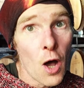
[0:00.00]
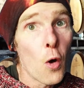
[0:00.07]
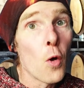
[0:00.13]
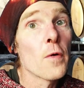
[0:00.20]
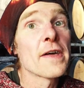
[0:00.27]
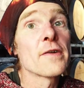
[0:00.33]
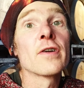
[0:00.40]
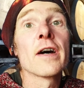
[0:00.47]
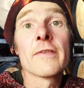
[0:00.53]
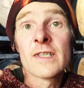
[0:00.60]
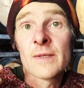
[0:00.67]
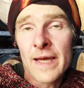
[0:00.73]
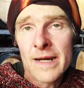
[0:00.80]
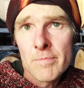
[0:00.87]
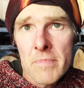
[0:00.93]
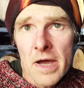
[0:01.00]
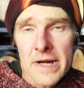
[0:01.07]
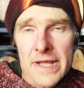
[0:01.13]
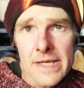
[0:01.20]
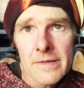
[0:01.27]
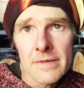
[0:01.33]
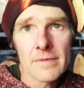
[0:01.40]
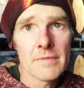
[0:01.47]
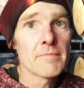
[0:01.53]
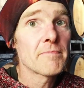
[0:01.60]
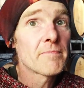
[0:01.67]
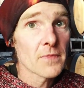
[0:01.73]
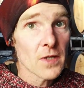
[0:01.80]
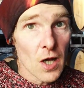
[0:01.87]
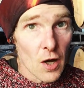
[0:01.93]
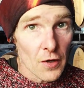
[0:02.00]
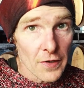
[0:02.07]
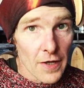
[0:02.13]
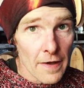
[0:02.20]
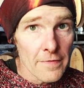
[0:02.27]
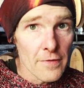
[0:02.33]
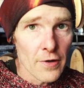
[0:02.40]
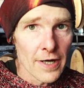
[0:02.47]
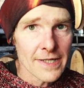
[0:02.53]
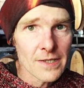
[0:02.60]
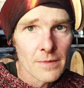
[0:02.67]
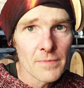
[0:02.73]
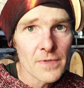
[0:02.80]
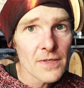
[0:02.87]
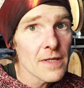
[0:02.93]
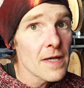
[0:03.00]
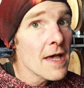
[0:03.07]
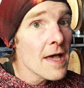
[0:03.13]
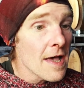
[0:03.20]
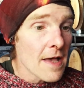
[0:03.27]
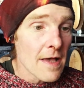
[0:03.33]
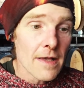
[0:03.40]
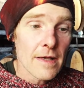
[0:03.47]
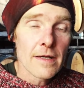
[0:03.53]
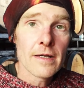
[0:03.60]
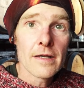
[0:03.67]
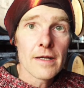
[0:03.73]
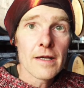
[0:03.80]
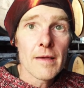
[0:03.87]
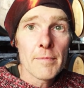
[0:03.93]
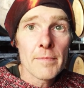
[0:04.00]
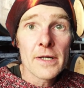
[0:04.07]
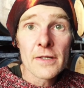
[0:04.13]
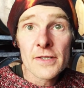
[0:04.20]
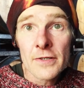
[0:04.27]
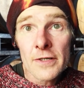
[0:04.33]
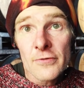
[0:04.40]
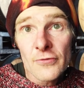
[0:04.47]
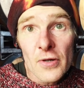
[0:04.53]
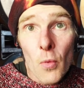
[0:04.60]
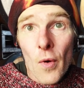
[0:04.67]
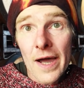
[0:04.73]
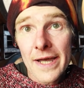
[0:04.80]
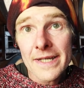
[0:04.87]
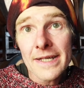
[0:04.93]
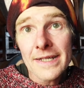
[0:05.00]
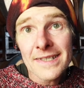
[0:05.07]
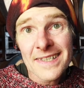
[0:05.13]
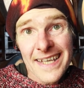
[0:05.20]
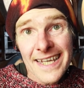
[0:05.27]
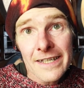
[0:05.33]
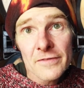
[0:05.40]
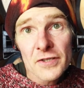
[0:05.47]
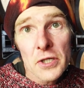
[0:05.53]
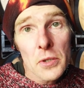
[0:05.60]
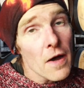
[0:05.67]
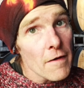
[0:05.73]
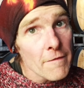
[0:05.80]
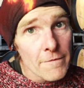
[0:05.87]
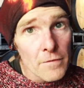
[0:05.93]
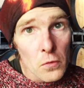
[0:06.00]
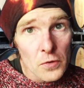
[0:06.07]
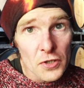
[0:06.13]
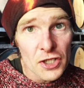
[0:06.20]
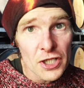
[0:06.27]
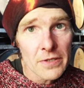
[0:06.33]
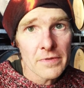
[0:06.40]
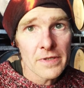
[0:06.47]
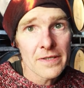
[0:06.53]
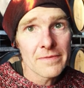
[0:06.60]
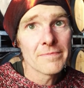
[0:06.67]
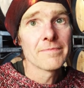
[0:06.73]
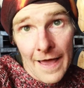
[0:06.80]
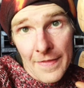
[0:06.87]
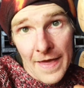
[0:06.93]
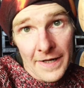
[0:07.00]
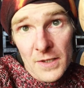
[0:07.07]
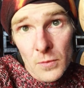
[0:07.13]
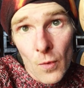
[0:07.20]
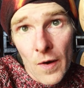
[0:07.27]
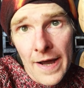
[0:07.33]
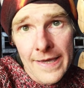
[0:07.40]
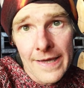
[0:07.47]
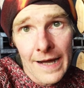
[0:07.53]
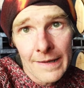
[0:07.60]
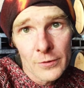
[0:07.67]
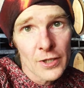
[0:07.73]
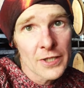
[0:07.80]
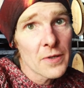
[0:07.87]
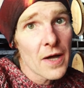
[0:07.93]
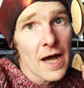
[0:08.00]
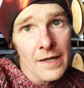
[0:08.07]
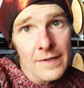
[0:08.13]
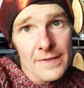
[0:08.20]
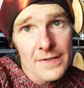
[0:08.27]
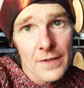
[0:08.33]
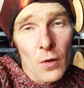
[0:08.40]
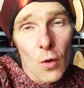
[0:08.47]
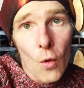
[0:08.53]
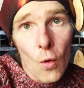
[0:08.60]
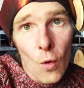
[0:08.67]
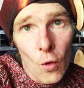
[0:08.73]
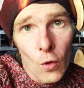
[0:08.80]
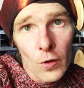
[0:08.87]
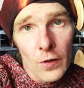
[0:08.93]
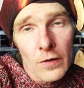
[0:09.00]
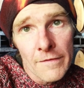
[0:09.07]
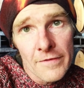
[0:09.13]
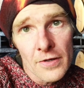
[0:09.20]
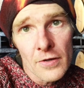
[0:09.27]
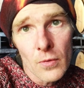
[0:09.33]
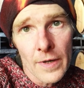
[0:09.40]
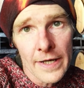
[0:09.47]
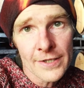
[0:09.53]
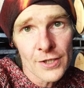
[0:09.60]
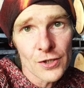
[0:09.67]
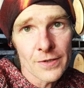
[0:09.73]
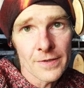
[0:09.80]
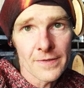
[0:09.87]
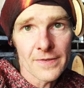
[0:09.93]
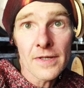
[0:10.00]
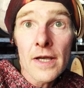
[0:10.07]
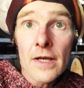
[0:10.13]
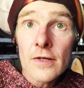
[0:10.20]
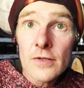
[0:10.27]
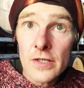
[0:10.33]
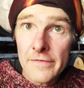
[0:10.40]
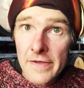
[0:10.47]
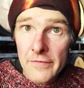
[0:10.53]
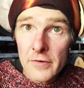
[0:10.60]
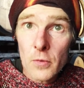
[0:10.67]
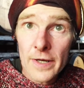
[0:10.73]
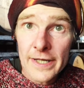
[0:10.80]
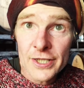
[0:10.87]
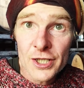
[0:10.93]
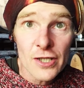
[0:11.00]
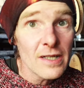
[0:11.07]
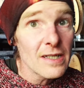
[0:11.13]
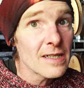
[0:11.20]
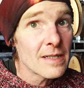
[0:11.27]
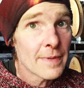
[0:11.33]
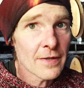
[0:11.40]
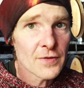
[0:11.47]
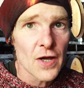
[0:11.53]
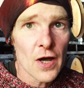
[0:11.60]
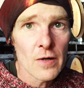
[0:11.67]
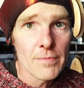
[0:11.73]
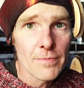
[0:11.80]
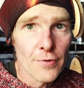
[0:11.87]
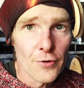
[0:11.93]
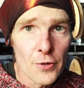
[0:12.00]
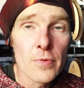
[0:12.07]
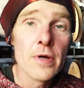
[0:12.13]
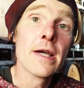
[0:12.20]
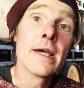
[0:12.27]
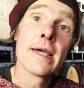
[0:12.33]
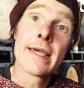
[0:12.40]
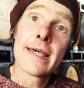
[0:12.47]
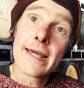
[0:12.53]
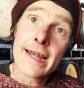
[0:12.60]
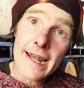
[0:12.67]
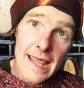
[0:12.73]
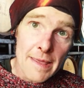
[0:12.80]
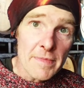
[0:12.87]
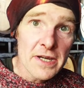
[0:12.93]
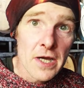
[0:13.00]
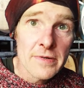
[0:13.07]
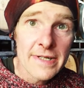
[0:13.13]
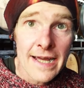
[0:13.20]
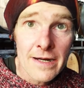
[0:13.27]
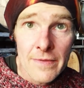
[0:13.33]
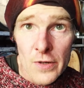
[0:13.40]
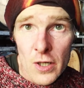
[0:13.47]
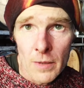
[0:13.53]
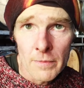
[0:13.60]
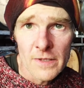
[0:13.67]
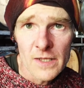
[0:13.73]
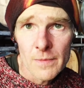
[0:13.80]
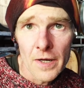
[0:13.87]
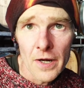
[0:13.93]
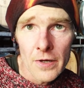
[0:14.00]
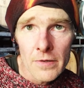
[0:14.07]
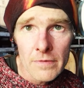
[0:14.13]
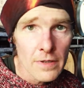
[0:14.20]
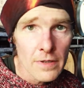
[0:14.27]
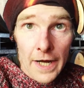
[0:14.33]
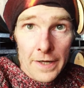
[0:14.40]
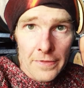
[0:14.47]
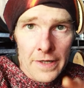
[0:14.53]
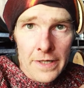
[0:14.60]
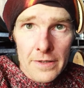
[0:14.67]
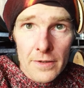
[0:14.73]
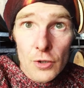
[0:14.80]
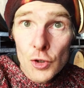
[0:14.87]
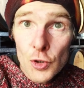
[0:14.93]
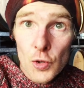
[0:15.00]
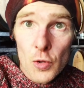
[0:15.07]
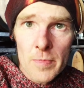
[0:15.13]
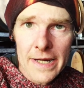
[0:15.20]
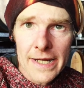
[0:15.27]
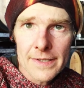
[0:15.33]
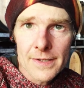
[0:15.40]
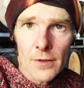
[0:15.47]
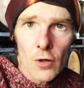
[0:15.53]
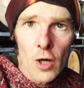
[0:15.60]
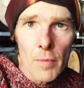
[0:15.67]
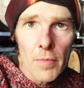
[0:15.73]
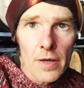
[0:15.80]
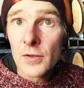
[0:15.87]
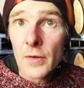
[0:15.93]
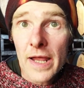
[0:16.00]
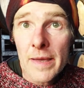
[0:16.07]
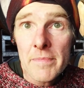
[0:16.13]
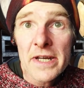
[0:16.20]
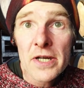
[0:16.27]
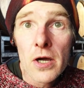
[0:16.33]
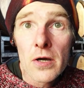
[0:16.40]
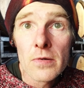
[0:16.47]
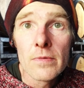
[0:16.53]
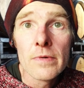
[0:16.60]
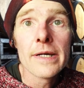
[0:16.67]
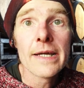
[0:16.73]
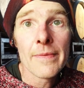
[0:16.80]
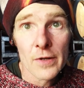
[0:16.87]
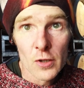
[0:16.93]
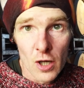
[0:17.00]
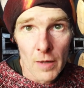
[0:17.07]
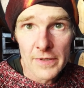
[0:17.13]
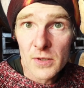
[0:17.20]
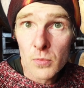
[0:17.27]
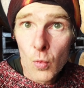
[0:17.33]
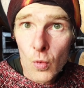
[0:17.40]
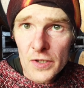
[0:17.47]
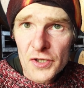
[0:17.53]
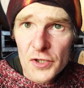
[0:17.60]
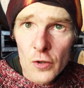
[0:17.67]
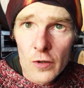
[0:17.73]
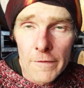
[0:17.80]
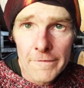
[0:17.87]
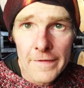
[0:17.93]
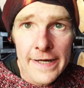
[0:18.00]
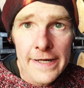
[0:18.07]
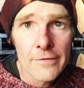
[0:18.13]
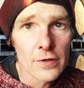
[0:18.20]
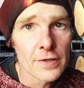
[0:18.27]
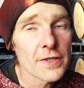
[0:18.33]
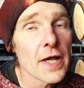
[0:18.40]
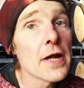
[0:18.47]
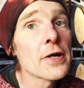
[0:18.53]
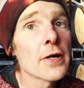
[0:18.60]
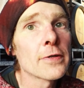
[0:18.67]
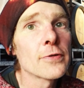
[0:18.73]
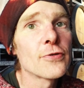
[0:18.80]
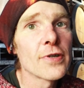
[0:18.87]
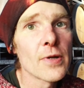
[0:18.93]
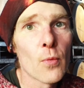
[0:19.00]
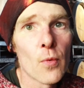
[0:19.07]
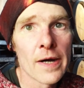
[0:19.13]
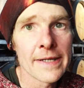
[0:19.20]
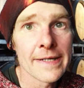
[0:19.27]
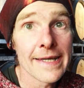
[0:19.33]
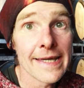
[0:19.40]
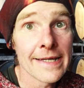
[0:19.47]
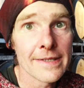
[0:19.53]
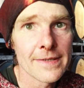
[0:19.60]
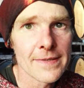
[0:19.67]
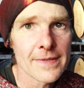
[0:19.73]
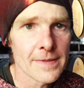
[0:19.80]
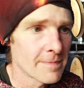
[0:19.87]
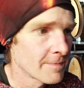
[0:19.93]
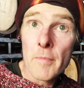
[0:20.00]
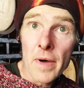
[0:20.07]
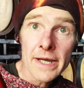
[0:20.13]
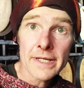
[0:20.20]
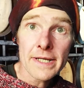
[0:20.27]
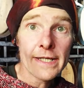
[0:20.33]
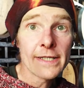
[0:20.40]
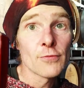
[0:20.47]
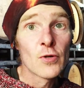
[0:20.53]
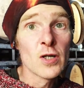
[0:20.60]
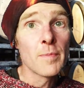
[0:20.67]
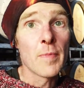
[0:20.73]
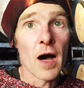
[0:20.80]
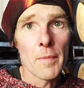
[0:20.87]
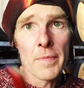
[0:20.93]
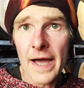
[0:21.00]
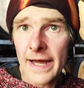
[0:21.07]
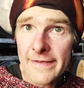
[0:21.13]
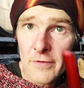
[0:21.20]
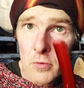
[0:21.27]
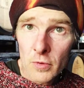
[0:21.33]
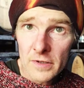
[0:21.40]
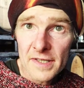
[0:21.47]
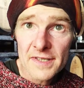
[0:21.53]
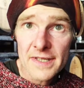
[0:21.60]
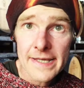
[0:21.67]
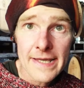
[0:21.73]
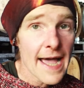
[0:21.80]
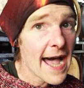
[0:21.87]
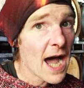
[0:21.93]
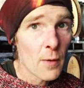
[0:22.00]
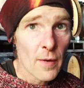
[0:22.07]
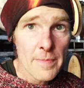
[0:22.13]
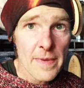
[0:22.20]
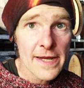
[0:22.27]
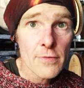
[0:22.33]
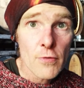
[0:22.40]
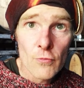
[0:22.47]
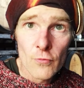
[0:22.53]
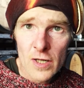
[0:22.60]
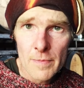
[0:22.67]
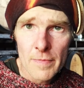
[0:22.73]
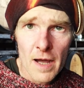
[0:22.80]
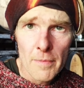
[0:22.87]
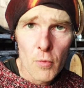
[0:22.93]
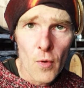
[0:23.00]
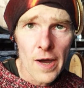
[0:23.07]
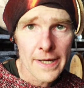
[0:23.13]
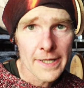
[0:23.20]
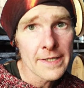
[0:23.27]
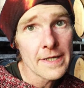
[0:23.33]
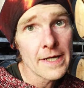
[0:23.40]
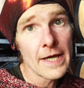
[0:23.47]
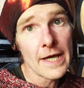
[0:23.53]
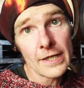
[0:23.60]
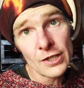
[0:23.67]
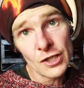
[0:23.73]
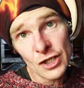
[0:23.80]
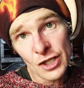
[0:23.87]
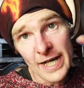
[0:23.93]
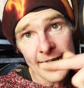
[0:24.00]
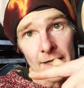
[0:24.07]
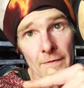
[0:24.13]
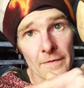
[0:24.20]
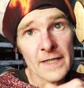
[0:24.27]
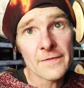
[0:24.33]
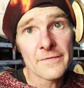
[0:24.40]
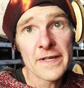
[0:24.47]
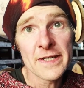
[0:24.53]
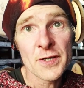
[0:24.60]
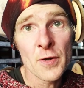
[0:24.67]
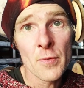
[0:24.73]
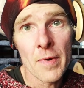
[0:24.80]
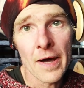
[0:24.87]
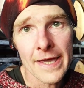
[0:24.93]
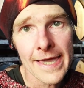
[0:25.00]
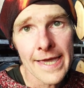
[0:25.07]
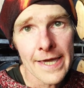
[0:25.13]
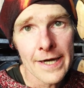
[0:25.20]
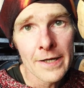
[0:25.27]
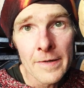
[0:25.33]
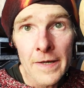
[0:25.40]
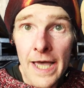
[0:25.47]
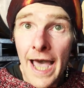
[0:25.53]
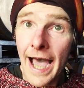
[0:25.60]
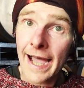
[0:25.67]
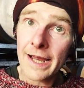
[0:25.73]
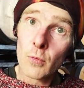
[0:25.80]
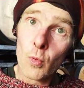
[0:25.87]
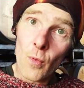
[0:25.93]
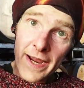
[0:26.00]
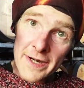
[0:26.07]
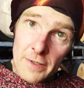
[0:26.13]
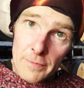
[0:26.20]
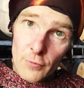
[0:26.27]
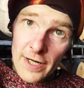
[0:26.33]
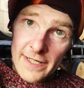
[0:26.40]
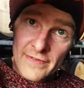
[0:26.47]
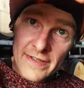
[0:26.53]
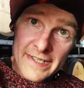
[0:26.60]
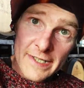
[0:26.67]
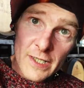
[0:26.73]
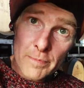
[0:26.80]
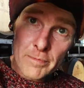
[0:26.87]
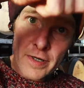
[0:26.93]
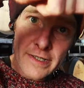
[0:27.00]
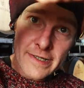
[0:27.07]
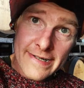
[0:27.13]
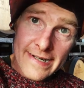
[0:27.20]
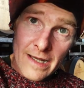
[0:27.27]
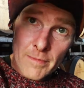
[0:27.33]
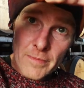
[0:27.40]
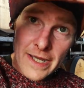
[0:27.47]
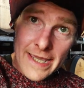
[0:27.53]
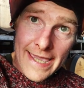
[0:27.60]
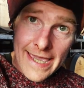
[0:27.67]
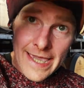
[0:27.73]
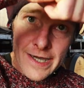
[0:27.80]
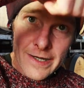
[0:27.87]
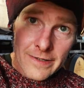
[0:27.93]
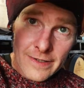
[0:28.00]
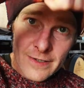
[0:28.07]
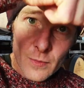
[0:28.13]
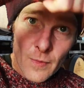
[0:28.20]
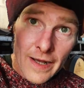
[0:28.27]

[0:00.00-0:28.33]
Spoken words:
or they'd rather spend money on other items, because country wine saves you a fortune. And that is why I'm trying to answer all of your questions. So if you have a question about homebrew, let me know down in the comments below. I think 2 minutes are up. So let me know in the comments what your favourite country wine is. Mine is rhubarb, and if you want to see how I make rhubarb wine, check out this video by here, and why not press this little button down by here as